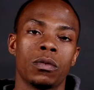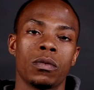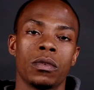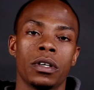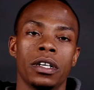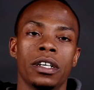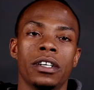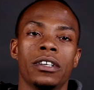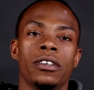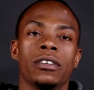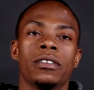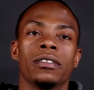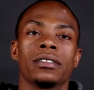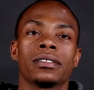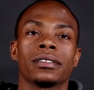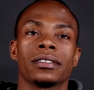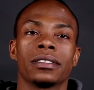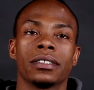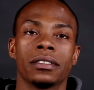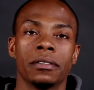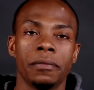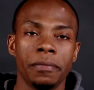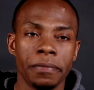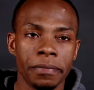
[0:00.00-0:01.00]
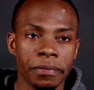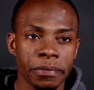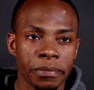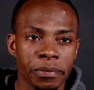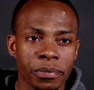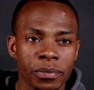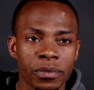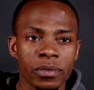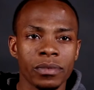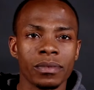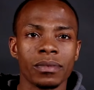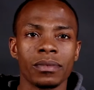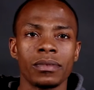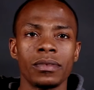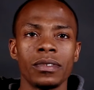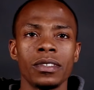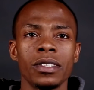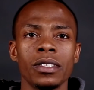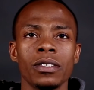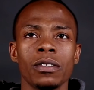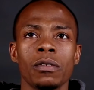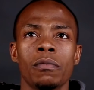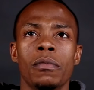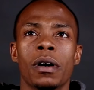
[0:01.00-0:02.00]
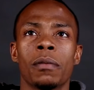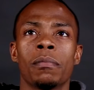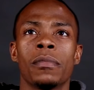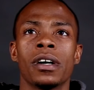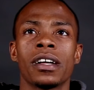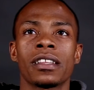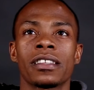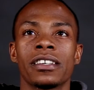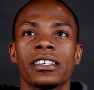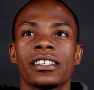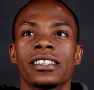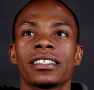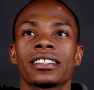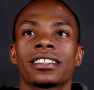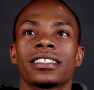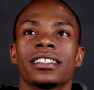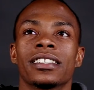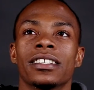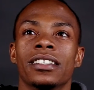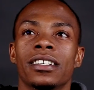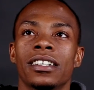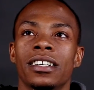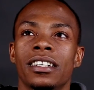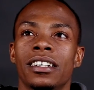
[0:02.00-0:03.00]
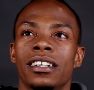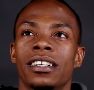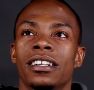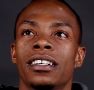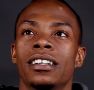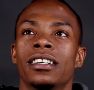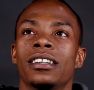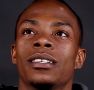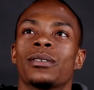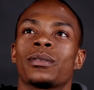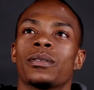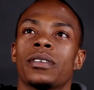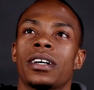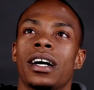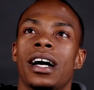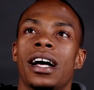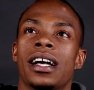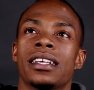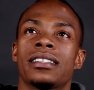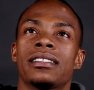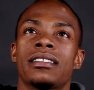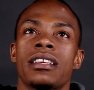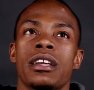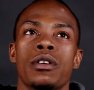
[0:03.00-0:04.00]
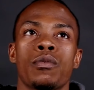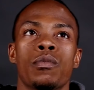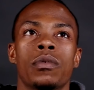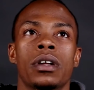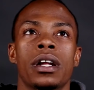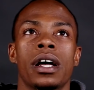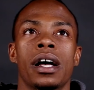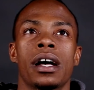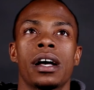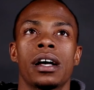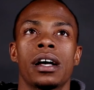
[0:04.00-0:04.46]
Well, my mother, I say when